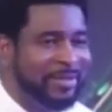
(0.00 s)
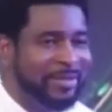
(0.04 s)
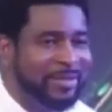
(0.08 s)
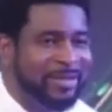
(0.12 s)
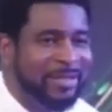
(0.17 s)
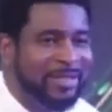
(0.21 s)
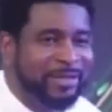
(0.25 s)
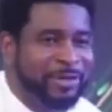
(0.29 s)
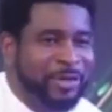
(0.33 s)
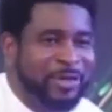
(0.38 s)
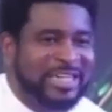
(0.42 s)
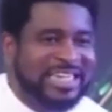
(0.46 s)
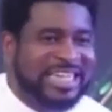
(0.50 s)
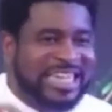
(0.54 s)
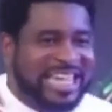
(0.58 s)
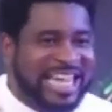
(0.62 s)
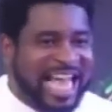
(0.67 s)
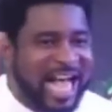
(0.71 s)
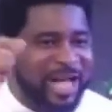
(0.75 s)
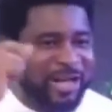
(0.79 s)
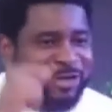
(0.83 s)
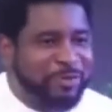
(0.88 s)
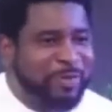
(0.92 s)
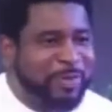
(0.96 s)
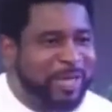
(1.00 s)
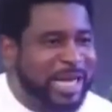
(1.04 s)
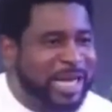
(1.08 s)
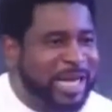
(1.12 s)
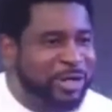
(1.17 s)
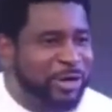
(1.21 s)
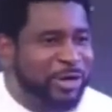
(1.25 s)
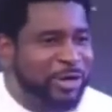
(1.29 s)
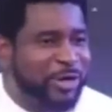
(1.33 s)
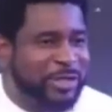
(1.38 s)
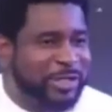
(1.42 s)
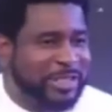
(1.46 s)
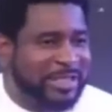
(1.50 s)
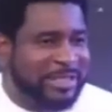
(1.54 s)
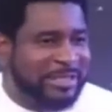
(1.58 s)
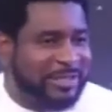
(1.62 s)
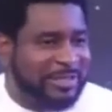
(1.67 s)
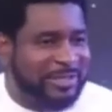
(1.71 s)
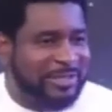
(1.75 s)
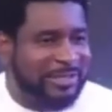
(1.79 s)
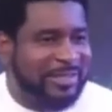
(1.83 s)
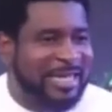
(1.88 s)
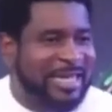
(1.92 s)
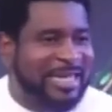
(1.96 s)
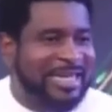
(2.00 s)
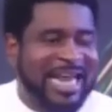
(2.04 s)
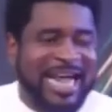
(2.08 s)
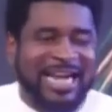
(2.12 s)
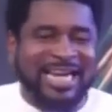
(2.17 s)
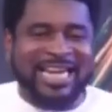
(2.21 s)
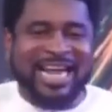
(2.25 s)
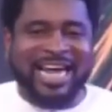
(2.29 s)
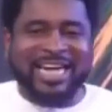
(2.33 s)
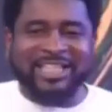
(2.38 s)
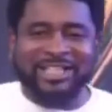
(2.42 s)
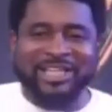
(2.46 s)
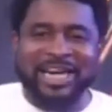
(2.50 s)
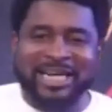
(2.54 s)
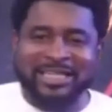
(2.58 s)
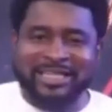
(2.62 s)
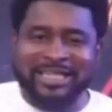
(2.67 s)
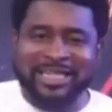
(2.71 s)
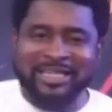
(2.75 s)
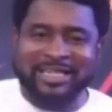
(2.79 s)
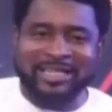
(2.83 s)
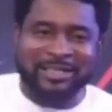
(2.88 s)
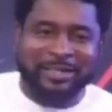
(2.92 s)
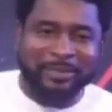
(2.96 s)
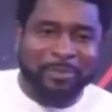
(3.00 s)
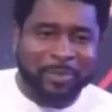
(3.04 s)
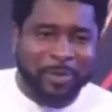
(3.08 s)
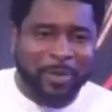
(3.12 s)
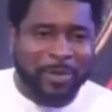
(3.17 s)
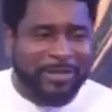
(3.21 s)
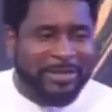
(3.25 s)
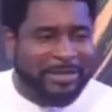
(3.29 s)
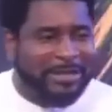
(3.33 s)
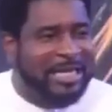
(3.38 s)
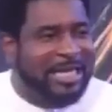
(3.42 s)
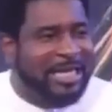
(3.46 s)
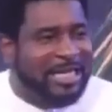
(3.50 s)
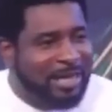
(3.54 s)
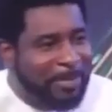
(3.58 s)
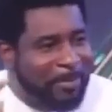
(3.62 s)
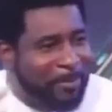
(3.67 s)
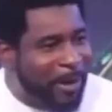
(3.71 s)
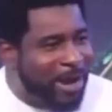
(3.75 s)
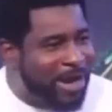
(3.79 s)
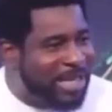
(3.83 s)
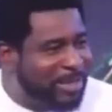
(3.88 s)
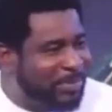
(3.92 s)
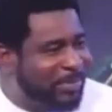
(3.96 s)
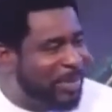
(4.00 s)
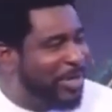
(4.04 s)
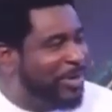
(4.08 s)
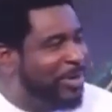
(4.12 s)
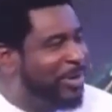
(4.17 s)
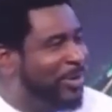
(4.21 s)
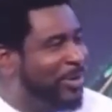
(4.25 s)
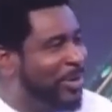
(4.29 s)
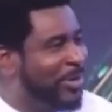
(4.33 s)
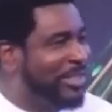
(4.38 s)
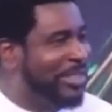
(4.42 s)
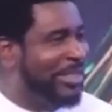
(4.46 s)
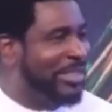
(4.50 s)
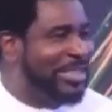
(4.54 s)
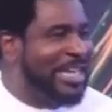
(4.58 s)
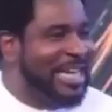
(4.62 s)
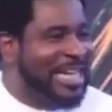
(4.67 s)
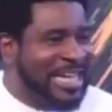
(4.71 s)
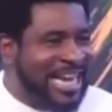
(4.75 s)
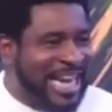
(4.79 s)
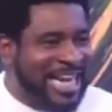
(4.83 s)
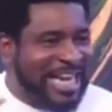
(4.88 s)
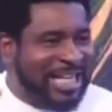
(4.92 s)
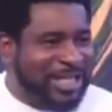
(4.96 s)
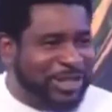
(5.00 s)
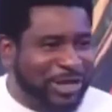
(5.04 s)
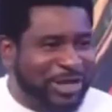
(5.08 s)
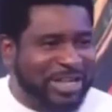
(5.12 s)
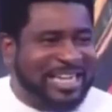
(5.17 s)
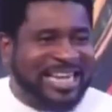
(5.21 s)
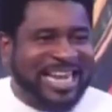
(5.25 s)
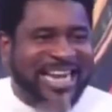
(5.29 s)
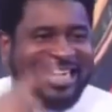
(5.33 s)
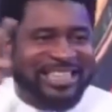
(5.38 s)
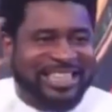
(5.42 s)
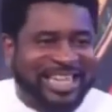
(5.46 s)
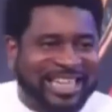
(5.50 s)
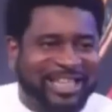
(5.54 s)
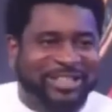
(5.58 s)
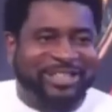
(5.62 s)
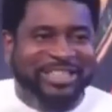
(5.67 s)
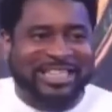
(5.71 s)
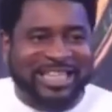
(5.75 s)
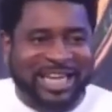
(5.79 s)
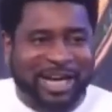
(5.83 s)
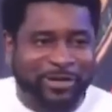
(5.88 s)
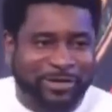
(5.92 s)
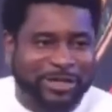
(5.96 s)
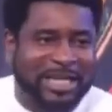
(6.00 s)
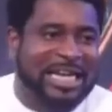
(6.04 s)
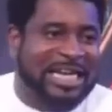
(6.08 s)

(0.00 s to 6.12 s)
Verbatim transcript: So the girls begin to notice that they are attracted to the boys. The boys begin to notice that they are suddenly attracted to the girls.